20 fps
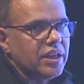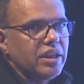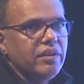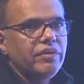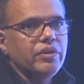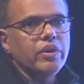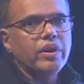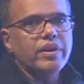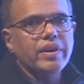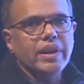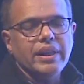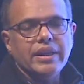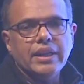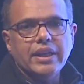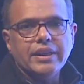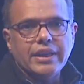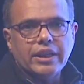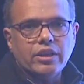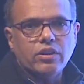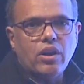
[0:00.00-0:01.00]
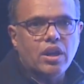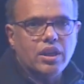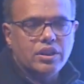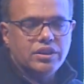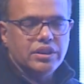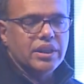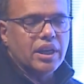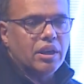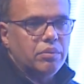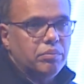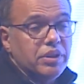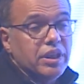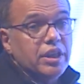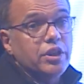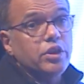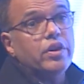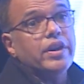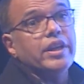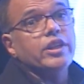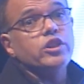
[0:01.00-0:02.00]
if you are running a technology company and
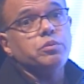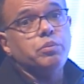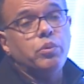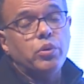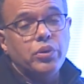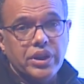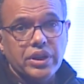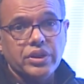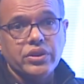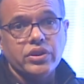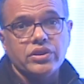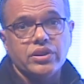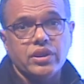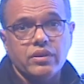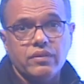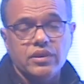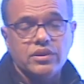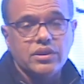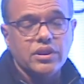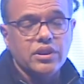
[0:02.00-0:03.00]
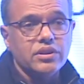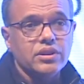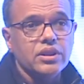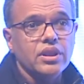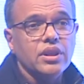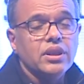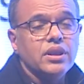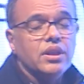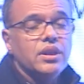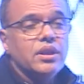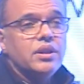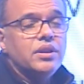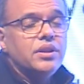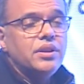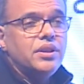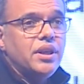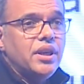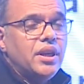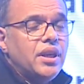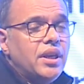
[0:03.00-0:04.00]
you are exporting your services,
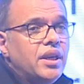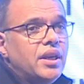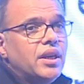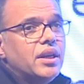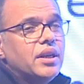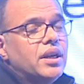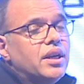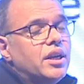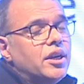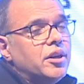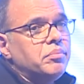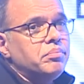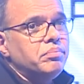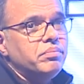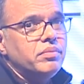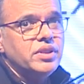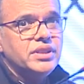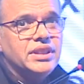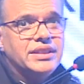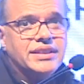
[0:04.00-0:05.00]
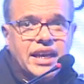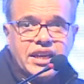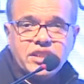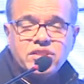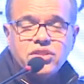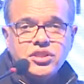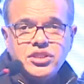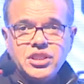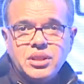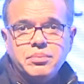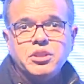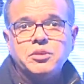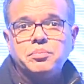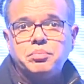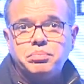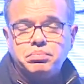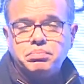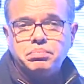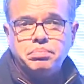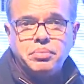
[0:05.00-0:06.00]
the tax regime is
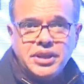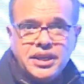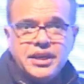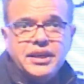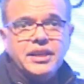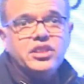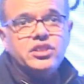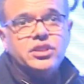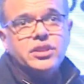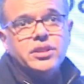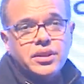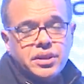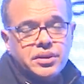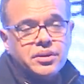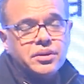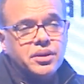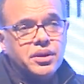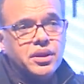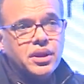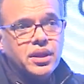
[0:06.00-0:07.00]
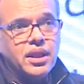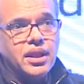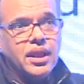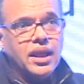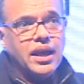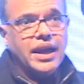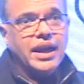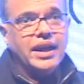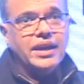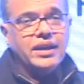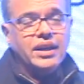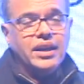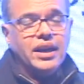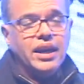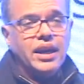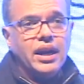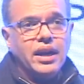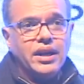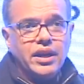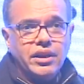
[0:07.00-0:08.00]
pretty decent. And
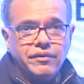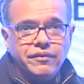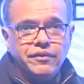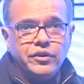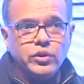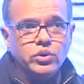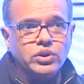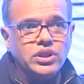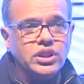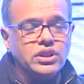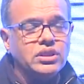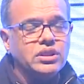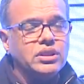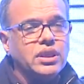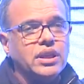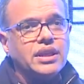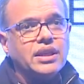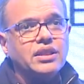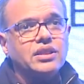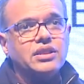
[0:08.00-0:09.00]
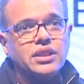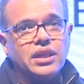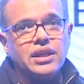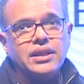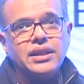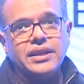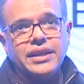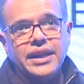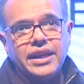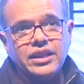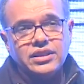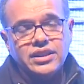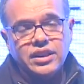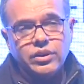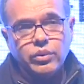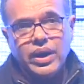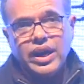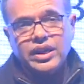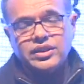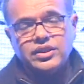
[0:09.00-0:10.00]
if you just consult a tax
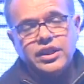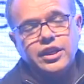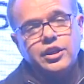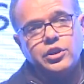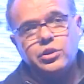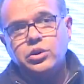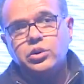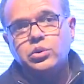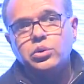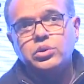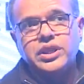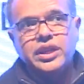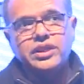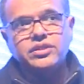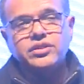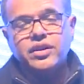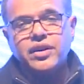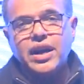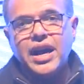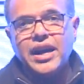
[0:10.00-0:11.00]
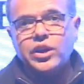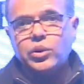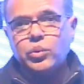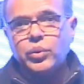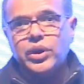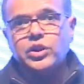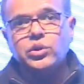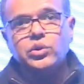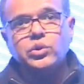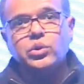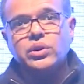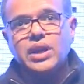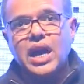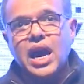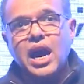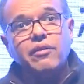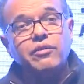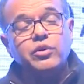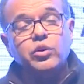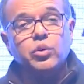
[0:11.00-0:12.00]
advisor and you do things the right way, you don't
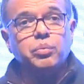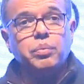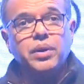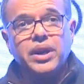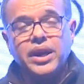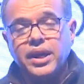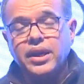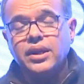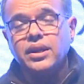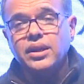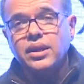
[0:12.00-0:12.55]
have to pay